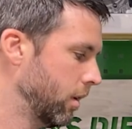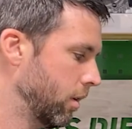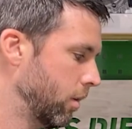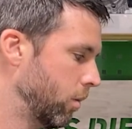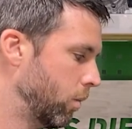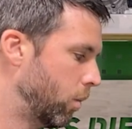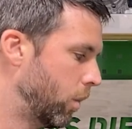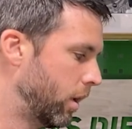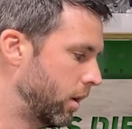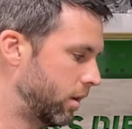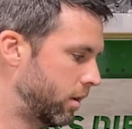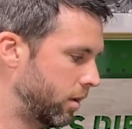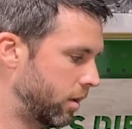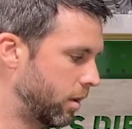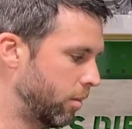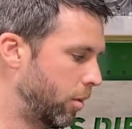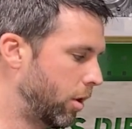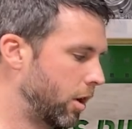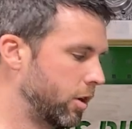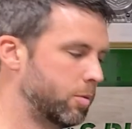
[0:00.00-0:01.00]
what
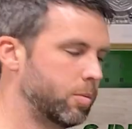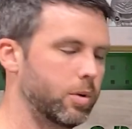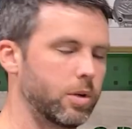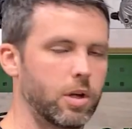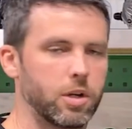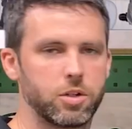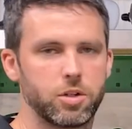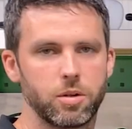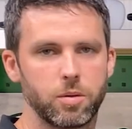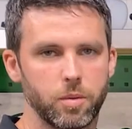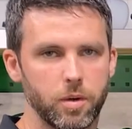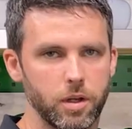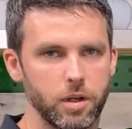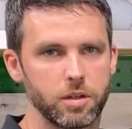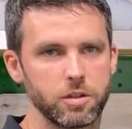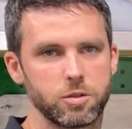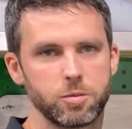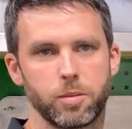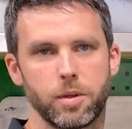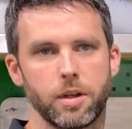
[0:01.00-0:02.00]
the Bosch production
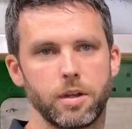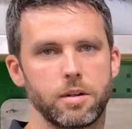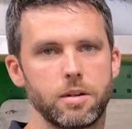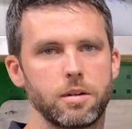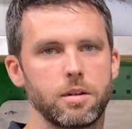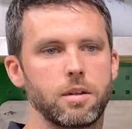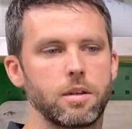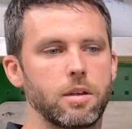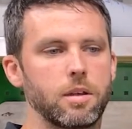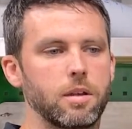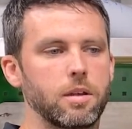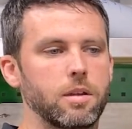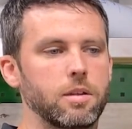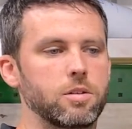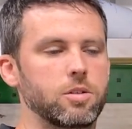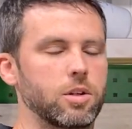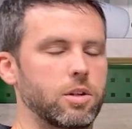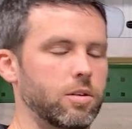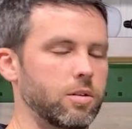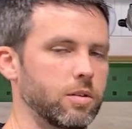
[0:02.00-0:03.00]
was, but
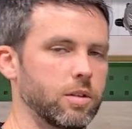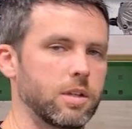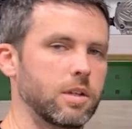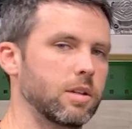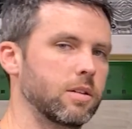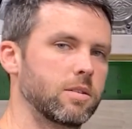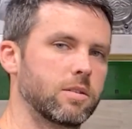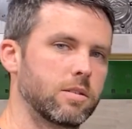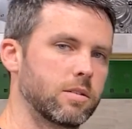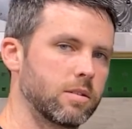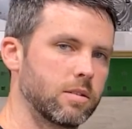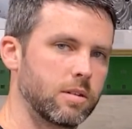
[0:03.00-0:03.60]
generally it's